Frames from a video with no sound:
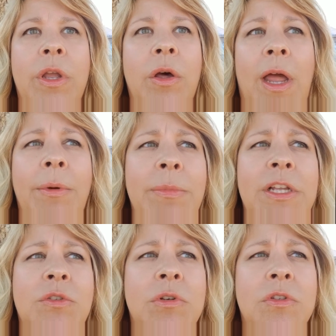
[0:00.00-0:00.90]
And I'm going to be
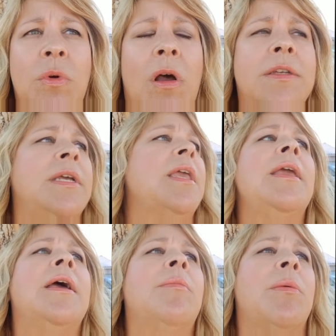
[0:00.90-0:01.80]
as real as raw as I
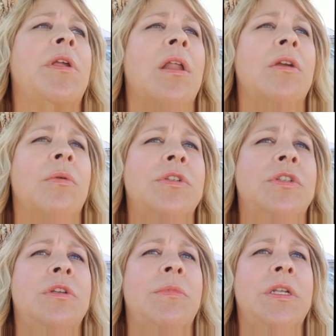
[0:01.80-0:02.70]
can, but I'm not going to go into
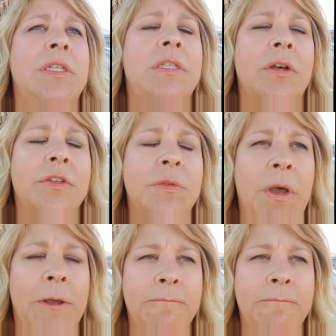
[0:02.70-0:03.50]
too many details, but